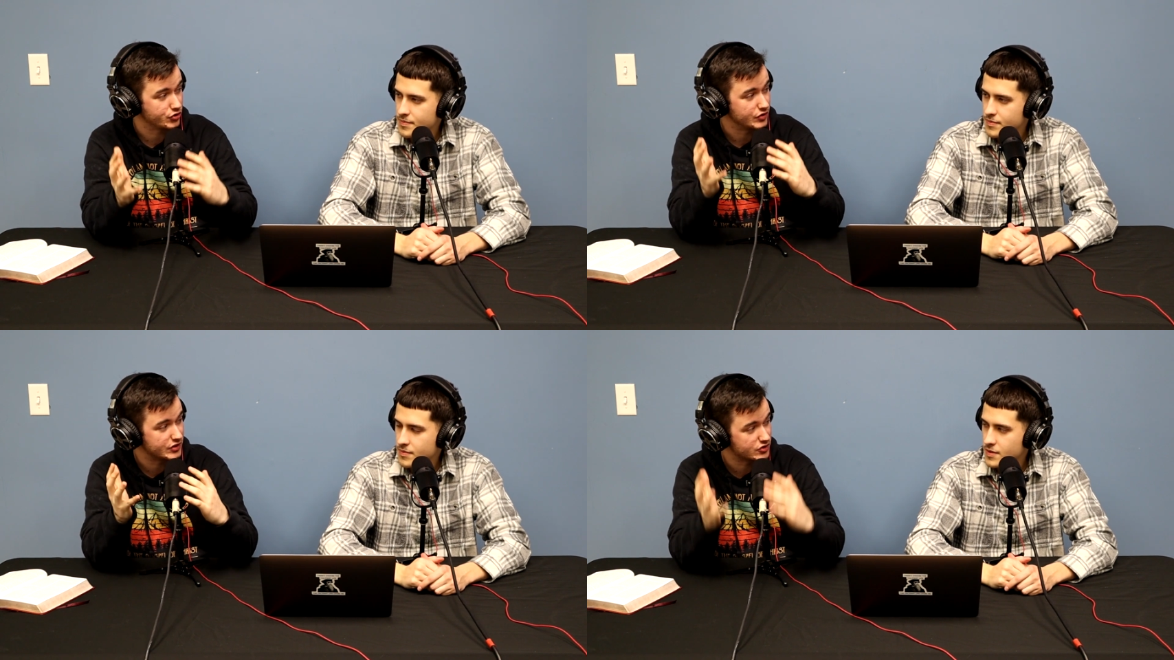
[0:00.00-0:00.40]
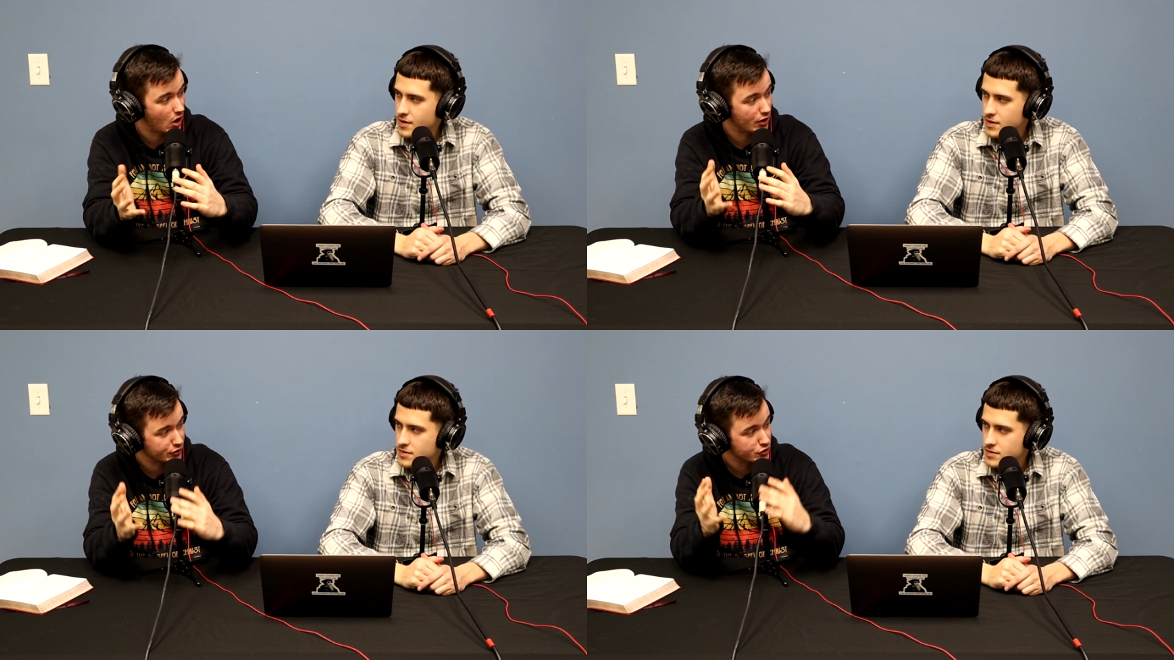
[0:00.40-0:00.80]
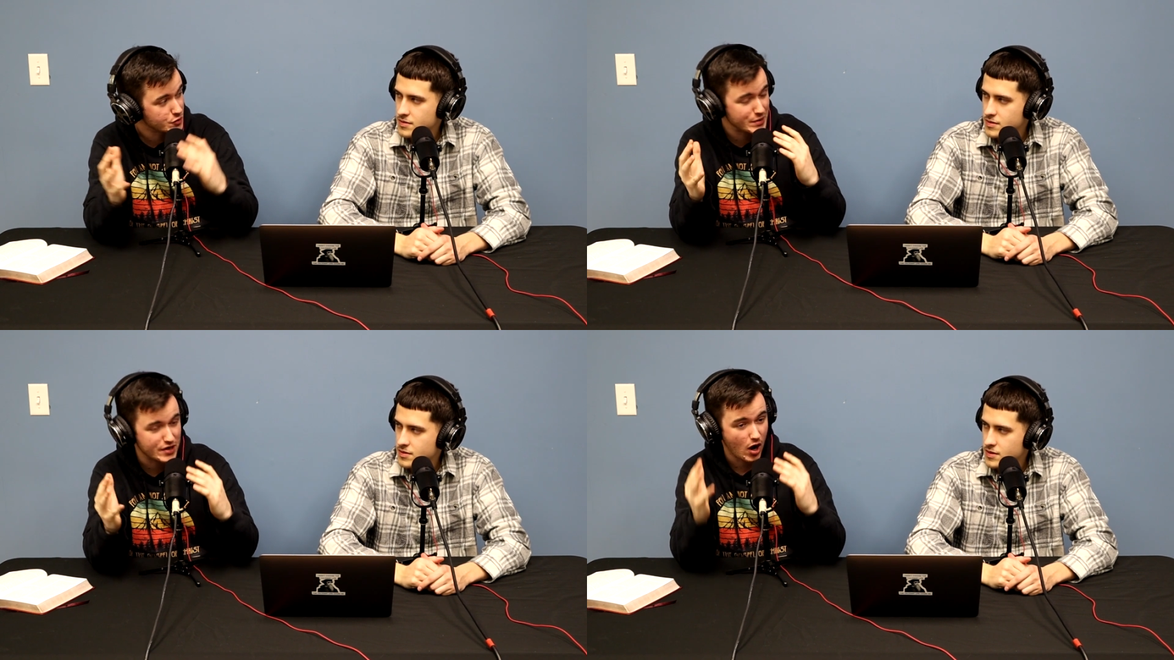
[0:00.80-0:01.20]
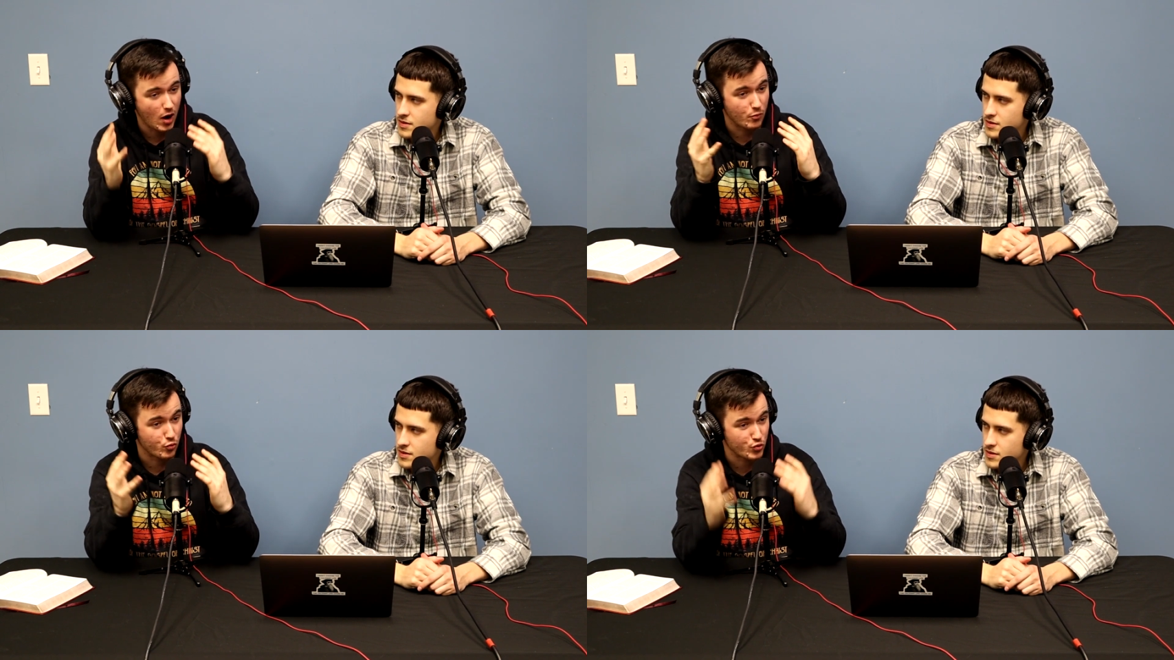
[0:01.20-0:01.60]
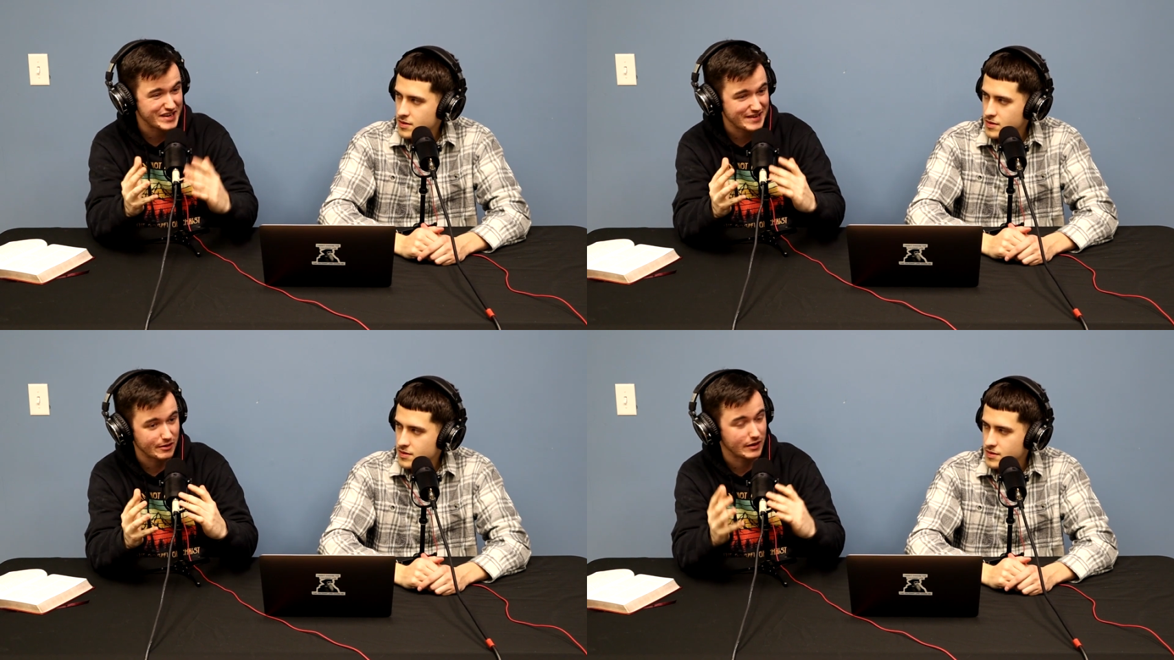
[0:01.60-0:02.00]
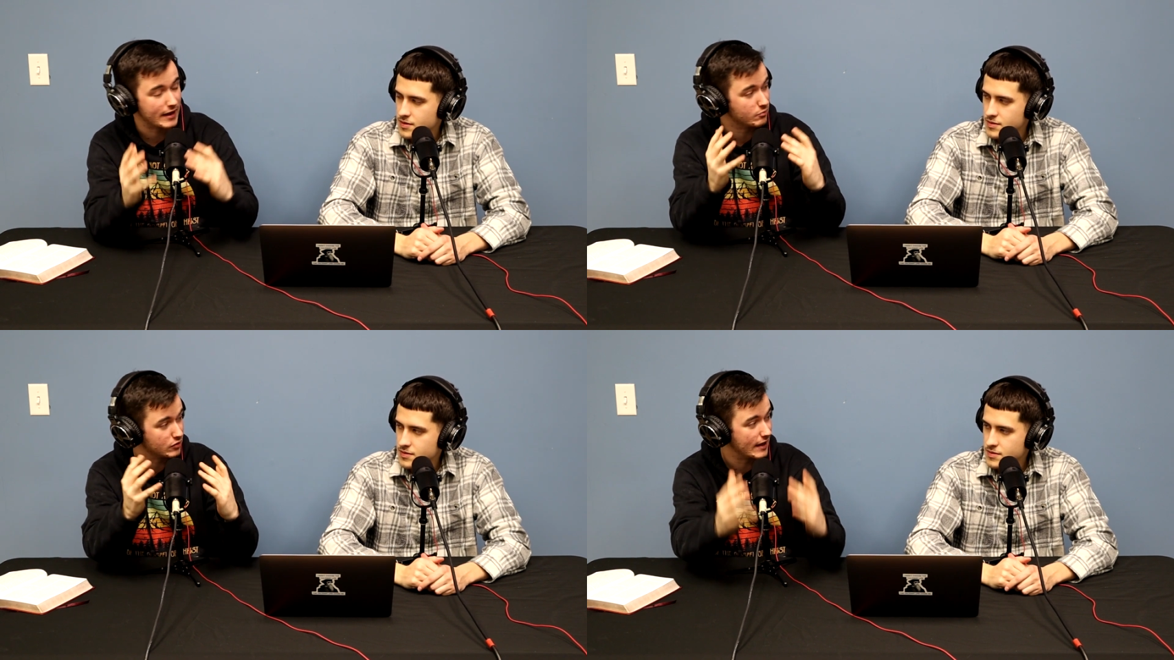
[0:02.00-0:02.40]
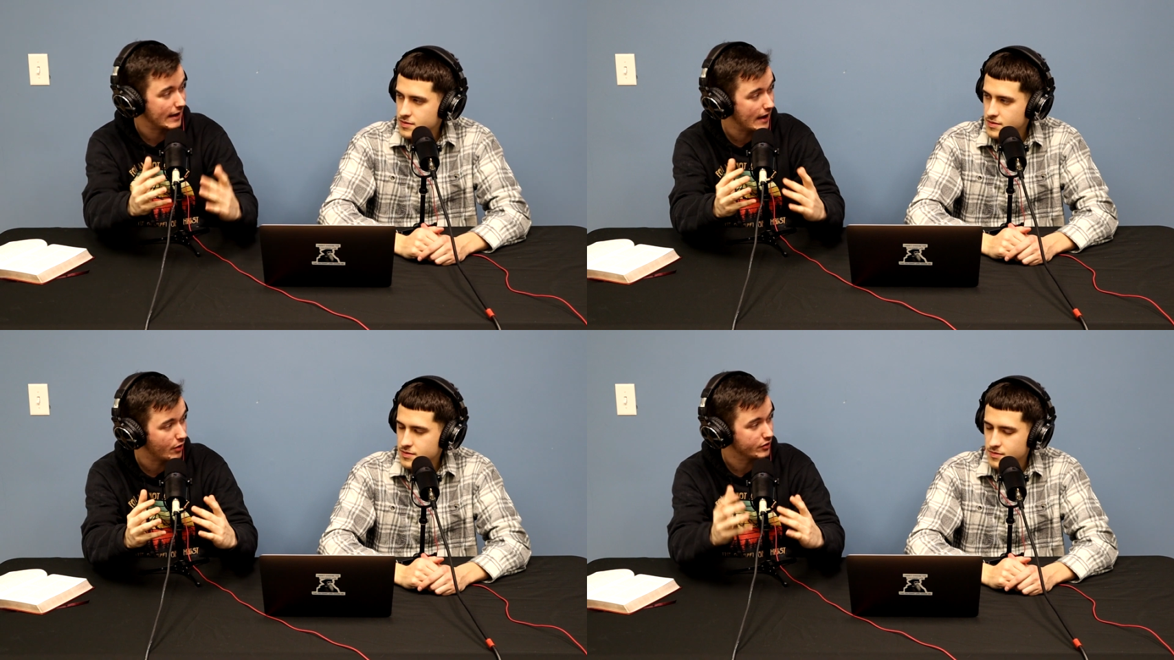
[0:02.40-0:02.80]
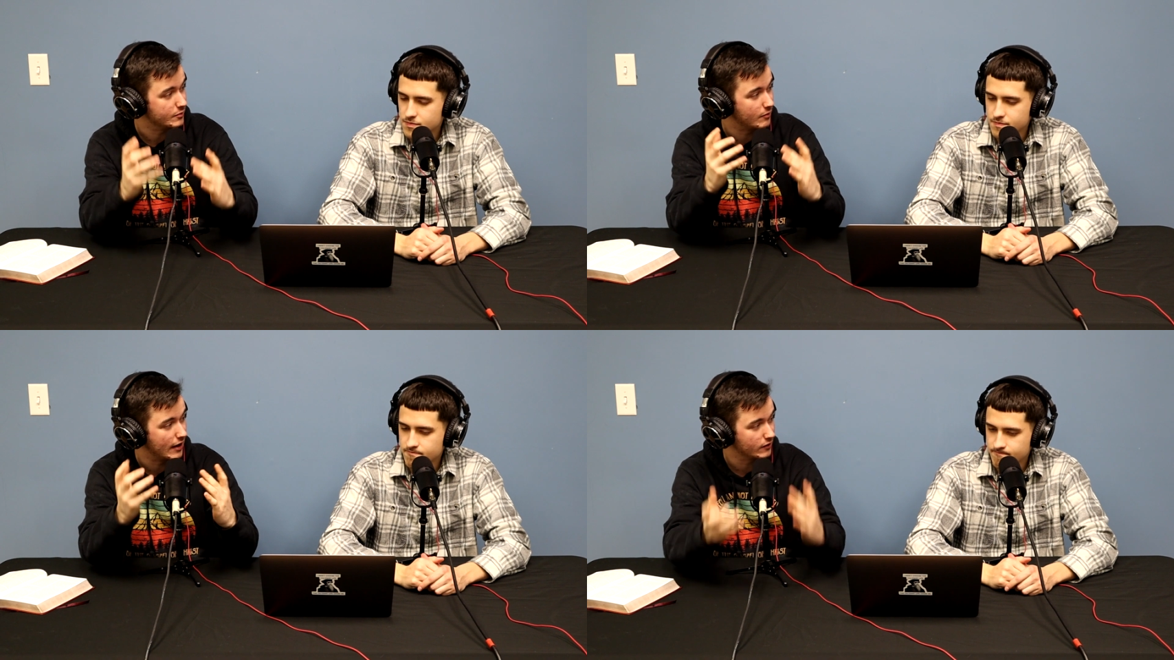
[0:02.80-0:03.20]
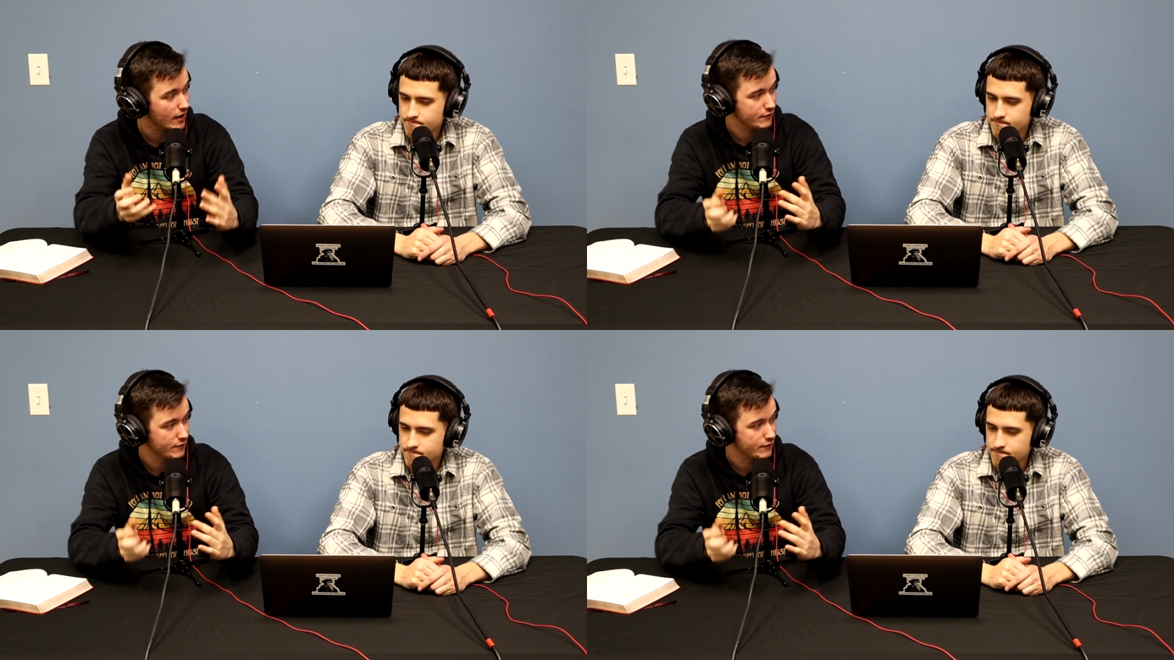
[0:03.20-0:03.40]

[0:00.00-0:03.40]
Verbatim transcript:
Speaker 1: starting to become real and play out in my life.